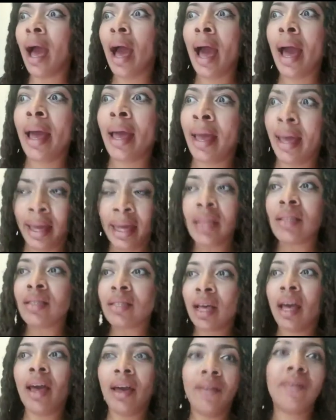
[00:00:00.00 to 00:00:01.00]
I hate
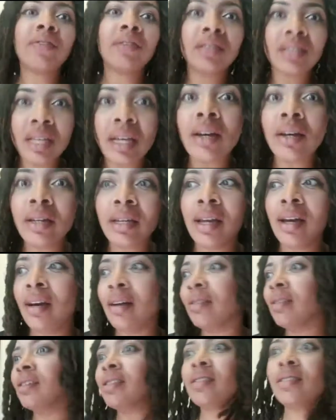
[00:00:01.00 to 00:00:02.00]
to have to tell
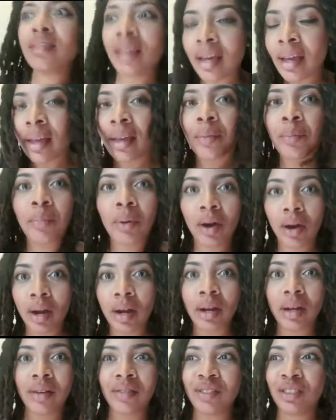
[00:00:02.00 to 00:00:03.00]
y'all the second
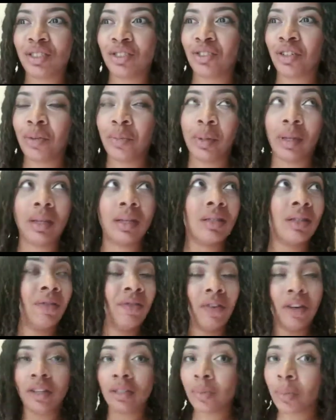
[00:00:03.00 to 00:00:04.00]
part of the trip because the
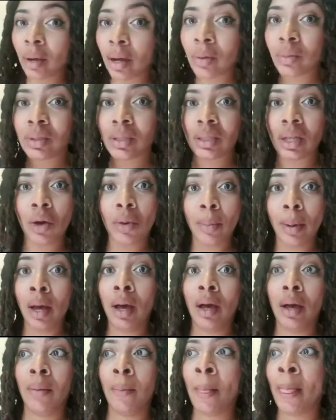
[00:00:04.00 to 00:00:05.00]
first part was so
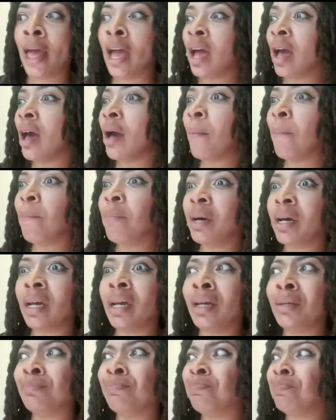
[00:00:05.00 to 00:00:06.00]
bomb.
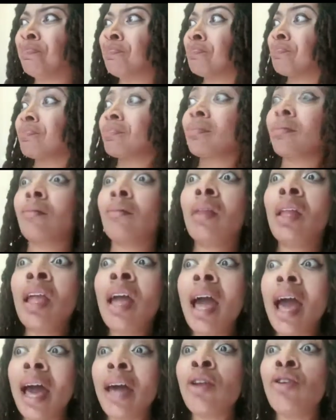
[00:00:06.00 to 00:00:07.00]
But
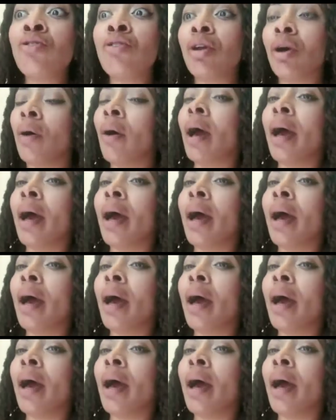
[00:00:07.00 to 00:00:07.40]
I don't know.